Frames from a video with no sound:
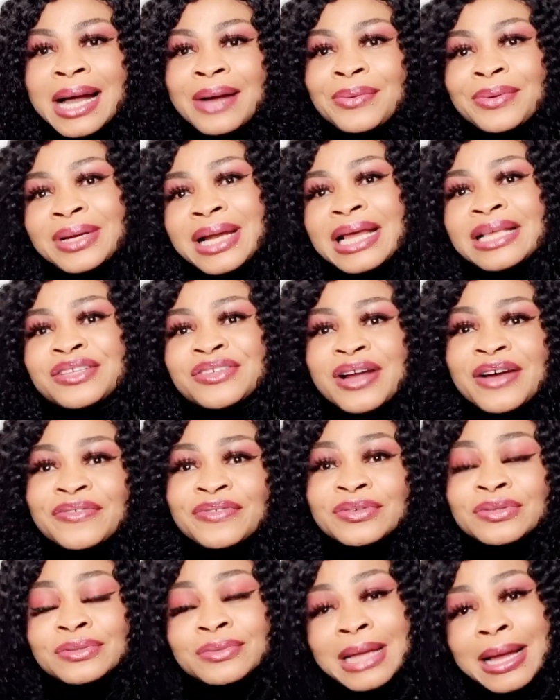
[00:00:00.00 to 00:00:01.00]
When I
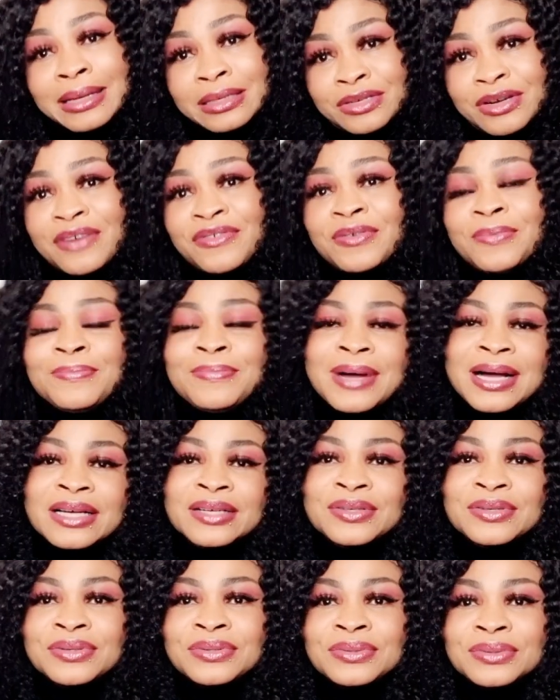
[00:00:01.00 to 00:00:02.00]
traveled back
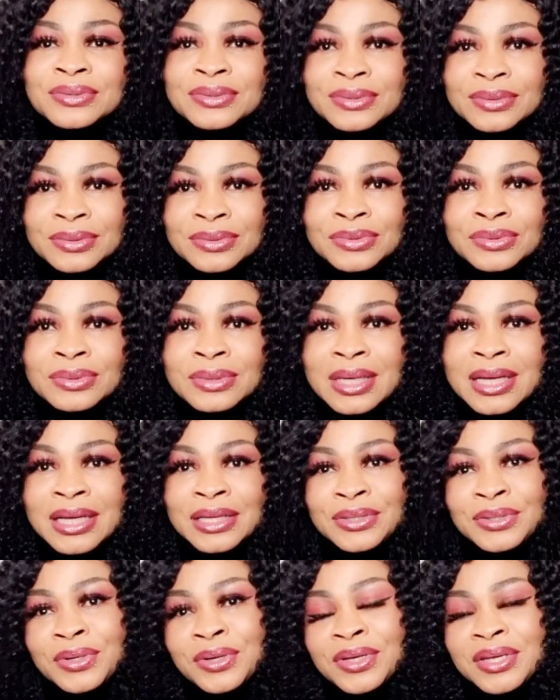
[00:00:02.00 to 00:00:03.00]
to
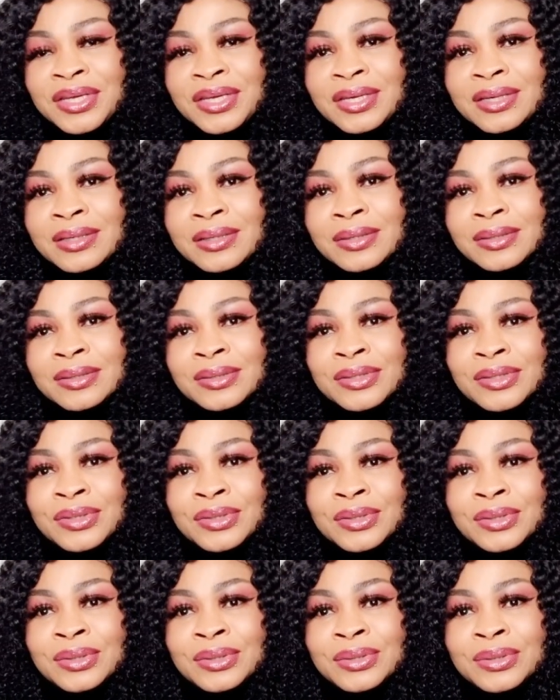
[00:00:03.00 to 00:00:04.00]
Turkey.
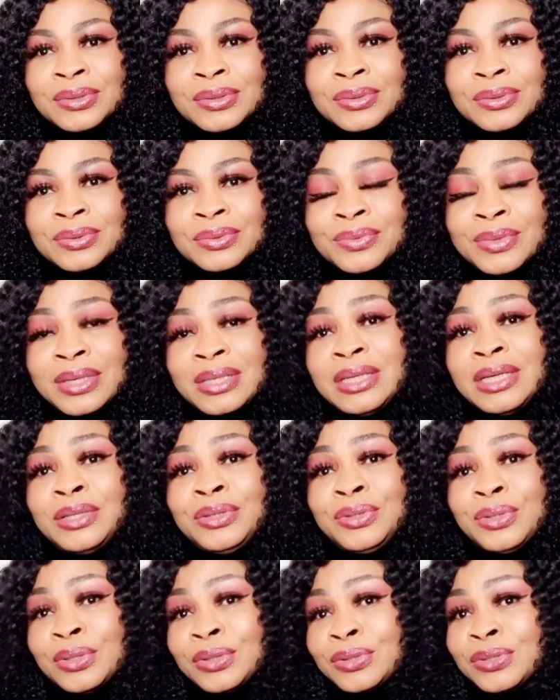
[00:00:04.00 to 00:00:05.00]
When the
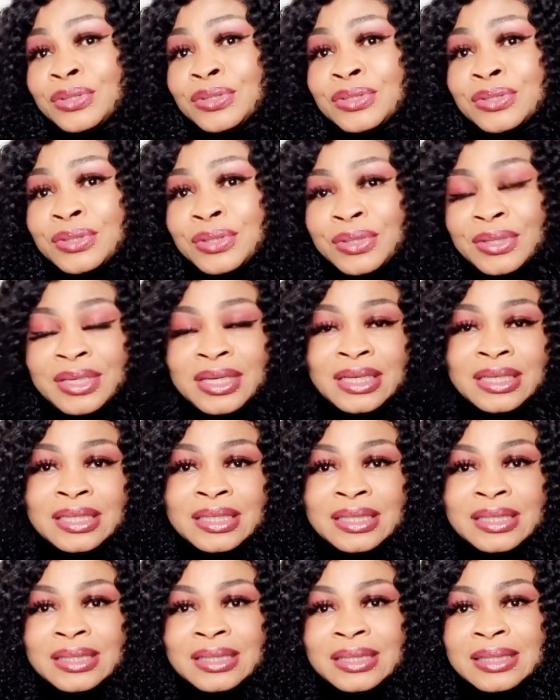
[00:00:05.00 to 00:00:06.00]
doctor saw it,
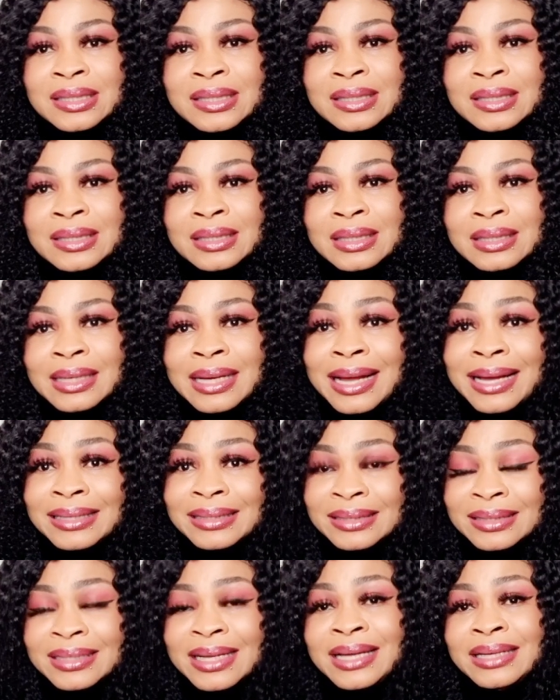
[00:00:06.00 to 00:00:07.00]
I
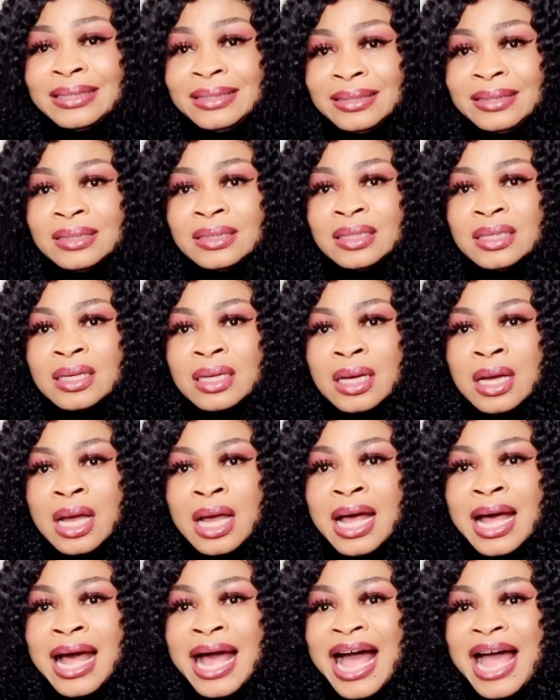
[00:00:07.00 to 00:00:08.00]
said,
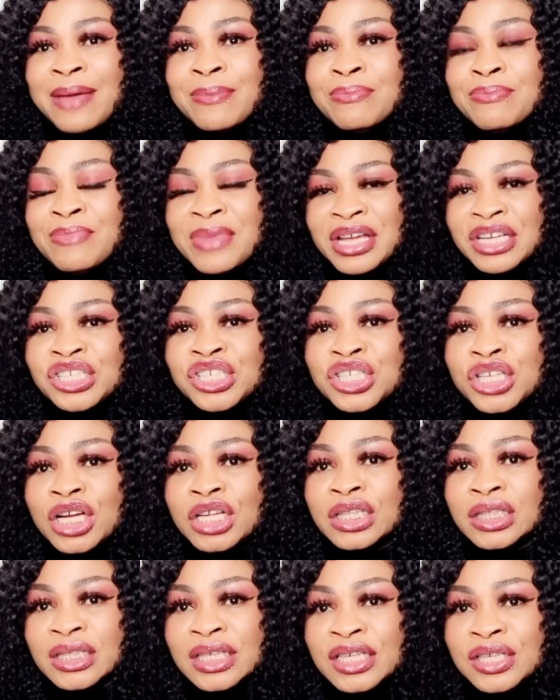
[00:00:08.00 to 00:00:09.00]
I
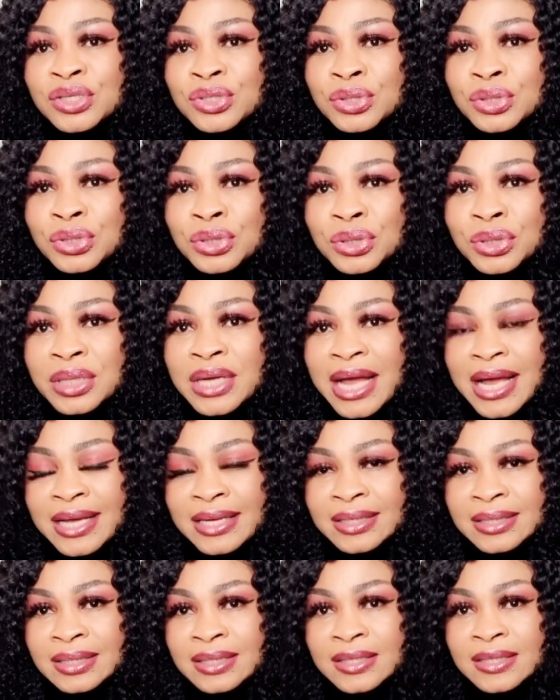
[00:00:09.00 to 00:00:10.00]
mentioned this to you
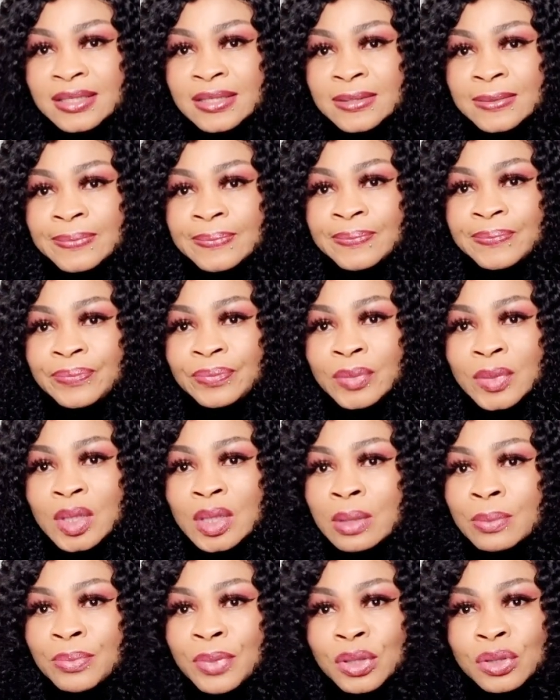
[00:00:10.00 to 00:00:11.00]
guys,
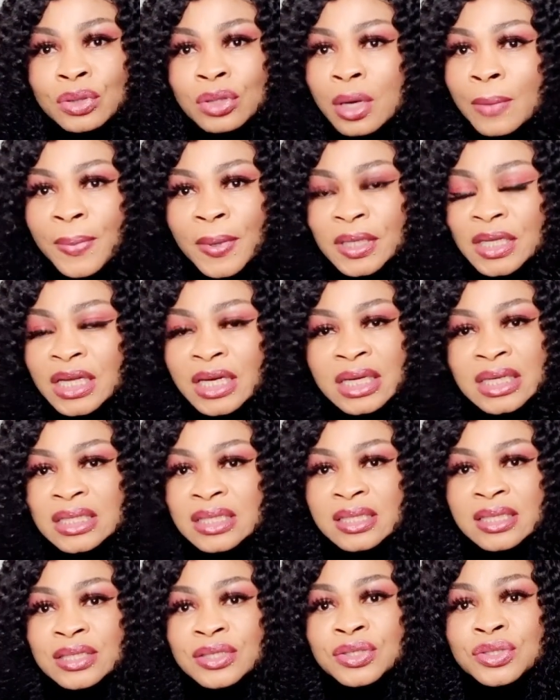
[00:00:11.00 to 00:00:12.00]
but nobody
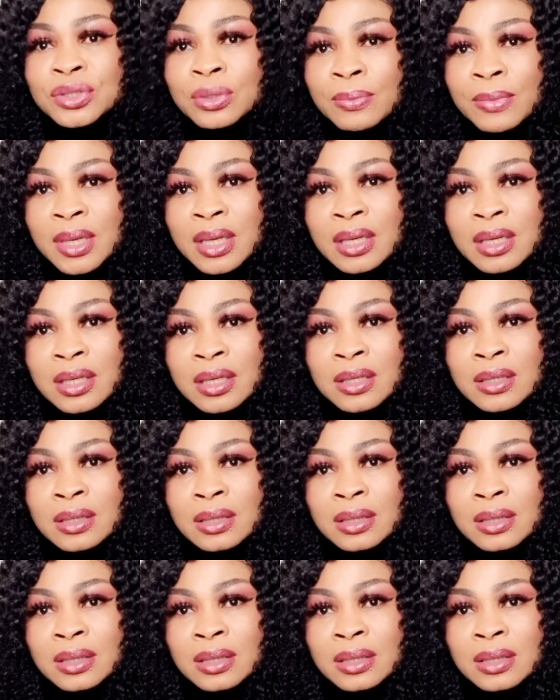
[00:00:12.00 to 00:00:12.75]
listened to me.